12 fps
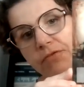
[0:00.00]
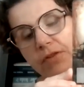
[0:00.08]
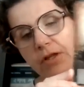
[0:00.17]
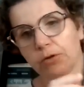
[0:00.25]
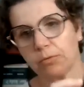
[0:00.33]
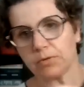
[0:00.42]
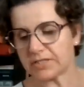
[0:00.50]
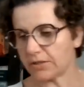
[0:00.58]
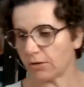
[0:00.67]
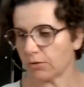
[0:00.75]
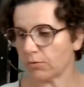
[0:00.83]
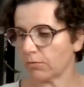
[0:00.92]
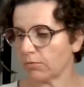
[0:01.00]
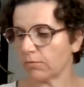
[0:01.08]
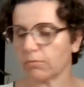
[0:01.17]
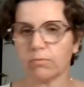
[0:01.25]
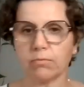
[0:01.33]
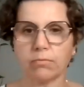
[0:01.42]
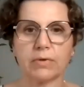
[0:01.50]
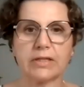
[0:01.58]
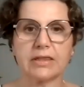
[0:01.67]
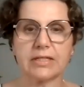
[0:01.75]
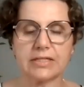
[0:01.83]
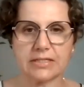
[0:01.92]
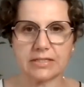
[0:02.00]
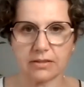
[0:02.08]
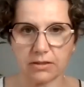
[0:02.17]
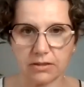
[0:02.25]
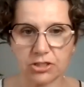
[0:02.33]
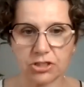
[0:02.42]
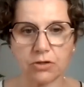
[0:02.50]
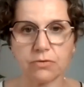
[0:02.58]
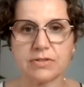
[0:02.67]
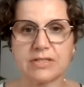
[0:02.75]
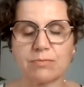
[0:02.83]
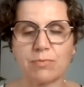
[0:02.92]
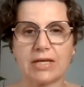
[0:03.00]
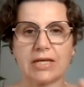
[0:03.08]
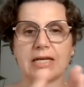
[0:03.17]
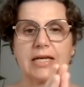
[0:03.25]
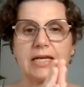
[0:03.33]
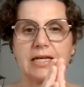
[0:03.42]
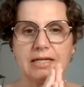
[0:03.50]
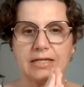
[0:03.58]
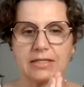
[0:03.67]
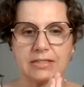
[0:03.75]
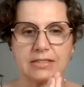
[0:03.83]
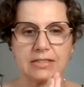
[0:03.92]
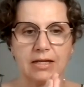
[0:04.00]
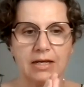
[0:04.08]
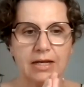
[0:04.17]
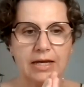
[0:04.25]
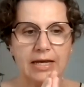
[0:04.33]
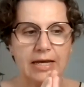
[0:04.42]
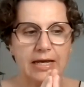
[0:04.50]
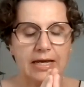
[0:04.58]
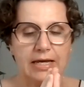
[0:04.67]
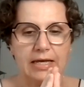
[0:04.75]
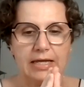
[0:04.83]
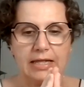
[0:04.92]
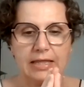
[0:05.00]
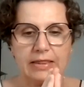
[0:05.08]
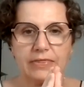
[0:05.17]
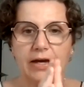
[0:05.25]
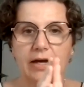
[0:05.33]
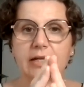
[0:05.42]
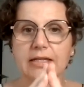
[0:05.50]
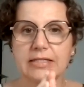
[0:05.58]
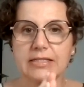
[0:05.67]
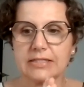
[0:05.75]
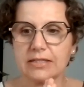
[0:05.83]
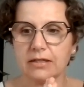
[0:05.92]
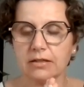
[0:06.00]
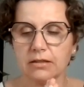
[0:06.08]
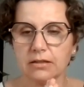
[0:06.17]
Flow. So what this shows me is that it's